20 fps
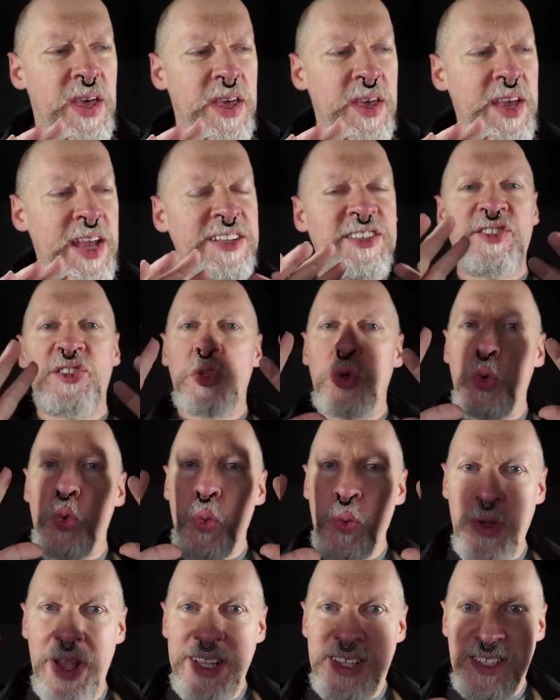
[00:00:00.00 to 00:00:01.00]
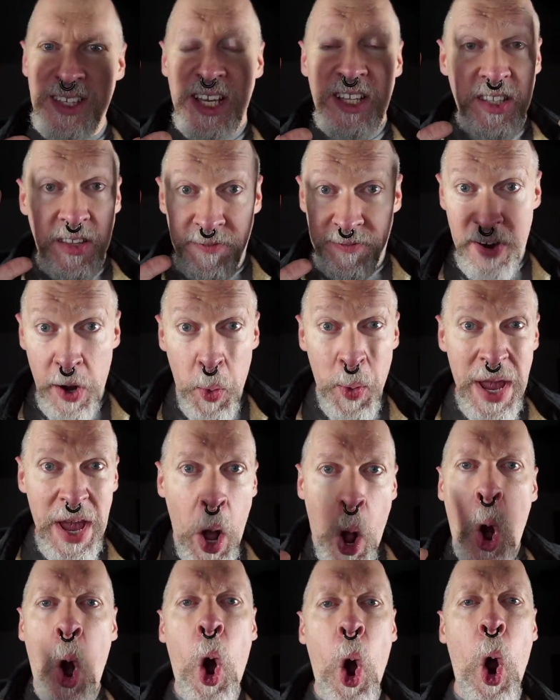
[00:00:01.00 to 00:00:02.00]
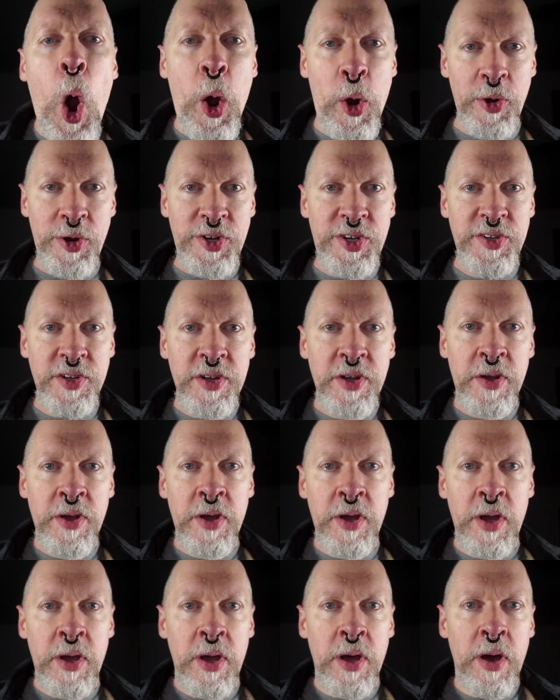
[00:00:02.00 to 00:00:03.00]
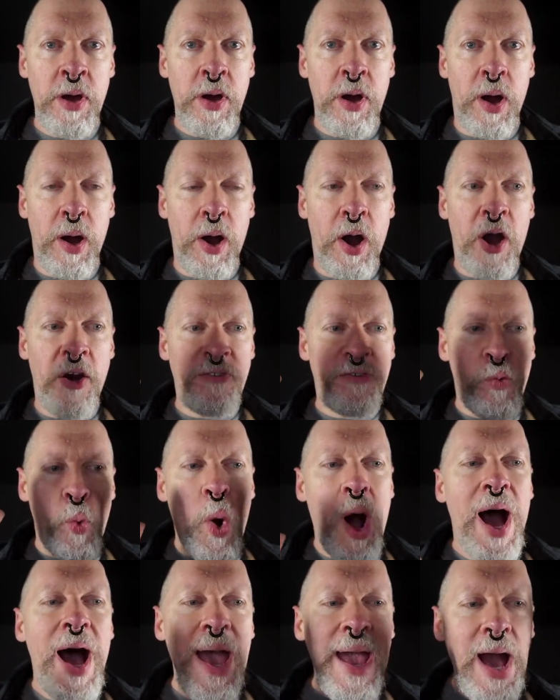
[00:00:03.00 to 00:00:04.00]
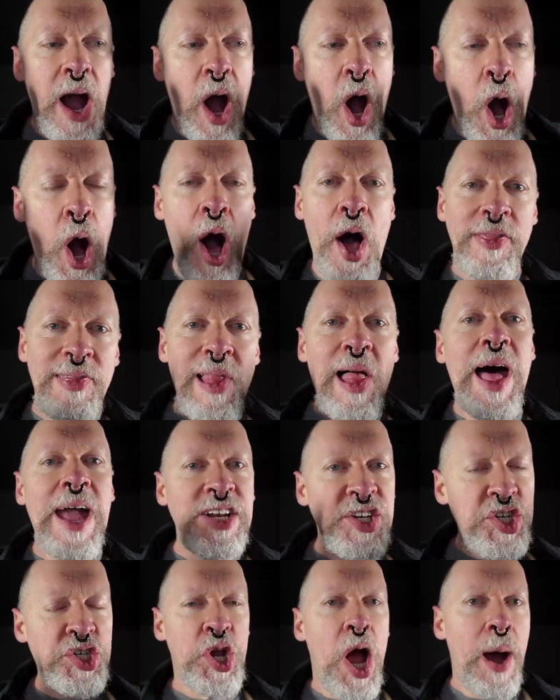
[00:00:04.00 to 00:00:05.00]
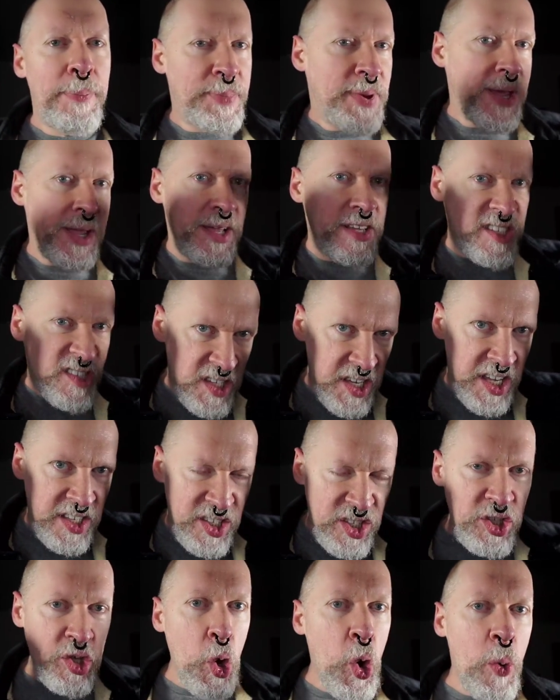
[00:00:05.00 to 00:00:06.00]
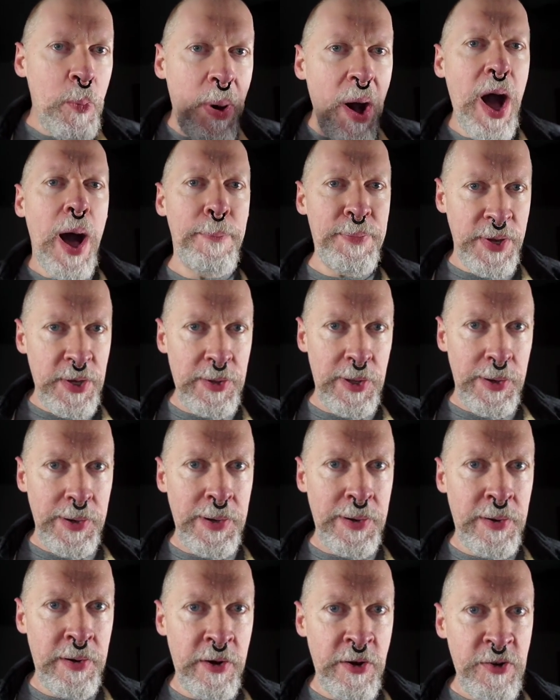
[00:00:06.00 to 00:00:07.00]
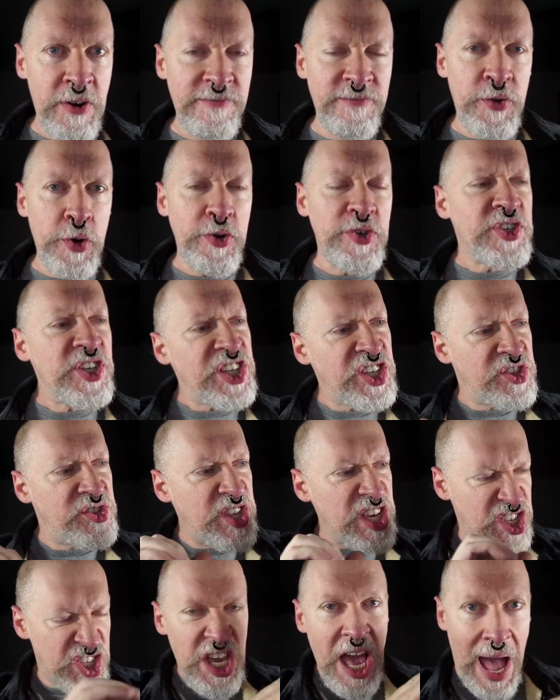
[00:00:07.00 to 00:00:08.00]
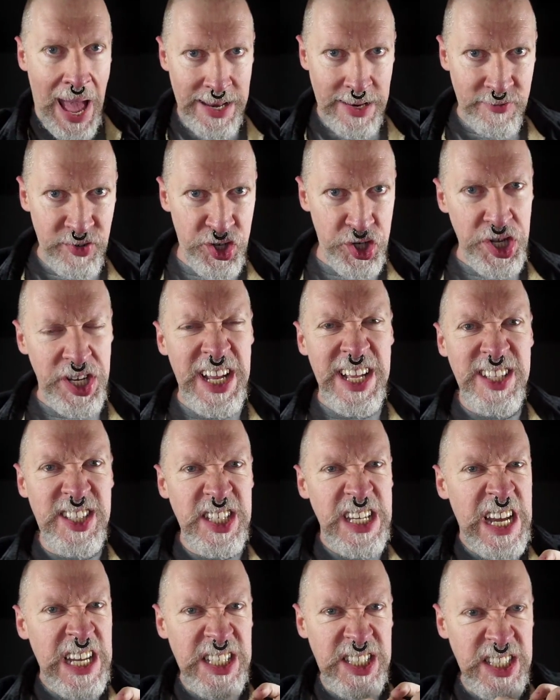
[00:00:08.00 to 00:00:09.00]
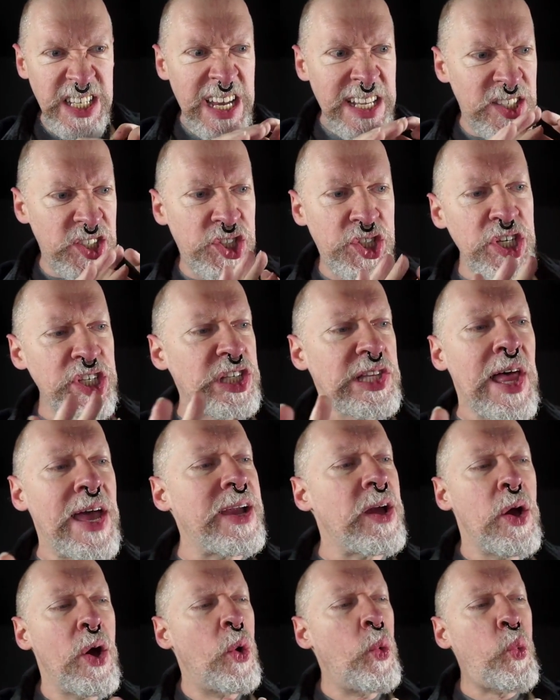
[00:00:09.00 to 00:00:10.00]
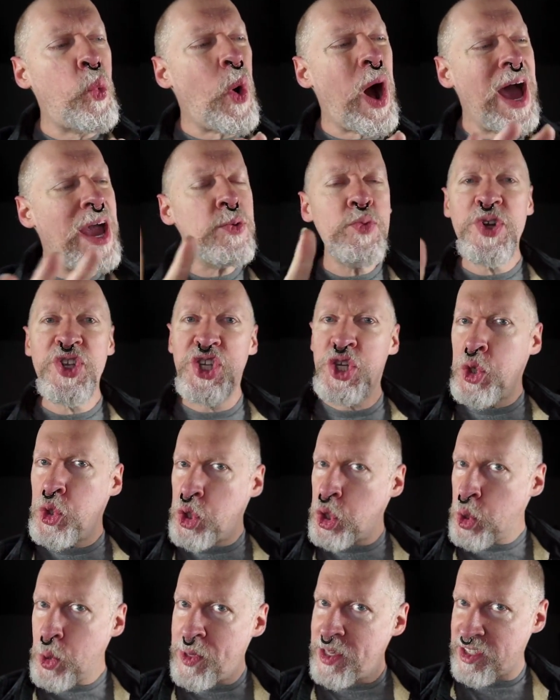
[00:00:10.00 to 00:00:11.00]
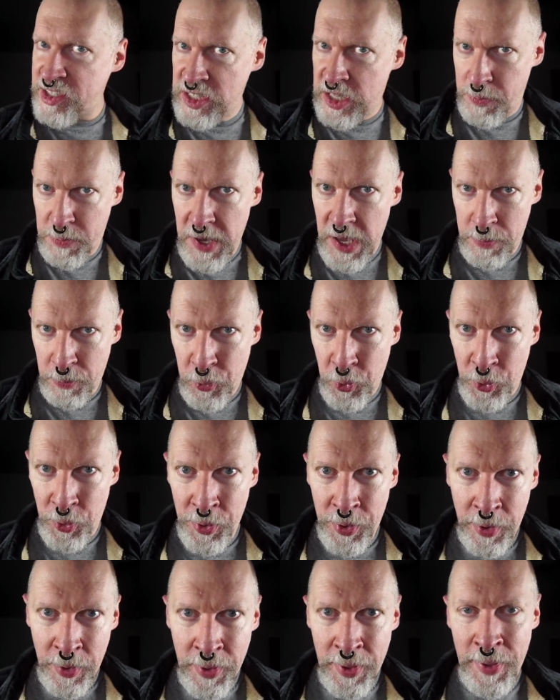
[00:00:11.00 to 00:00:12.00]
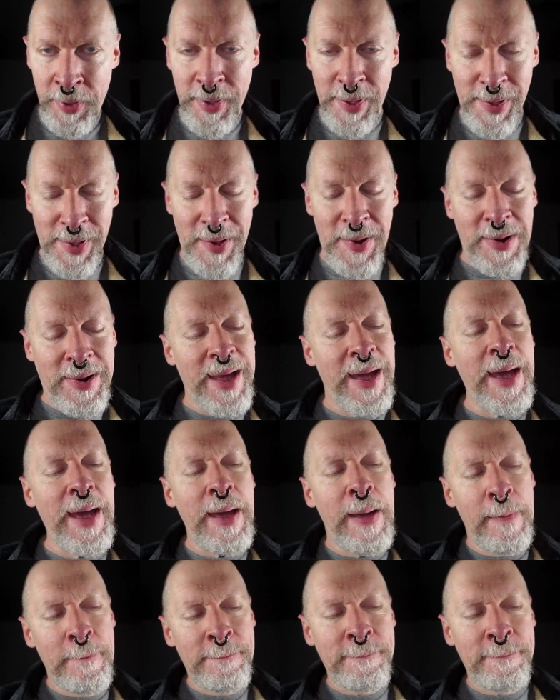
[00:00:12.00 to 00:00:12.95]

it's the it's it's the very heart of why online shopping is is so popular versus this kind of shit. It's it's it's just like why would you do this to people? Okay?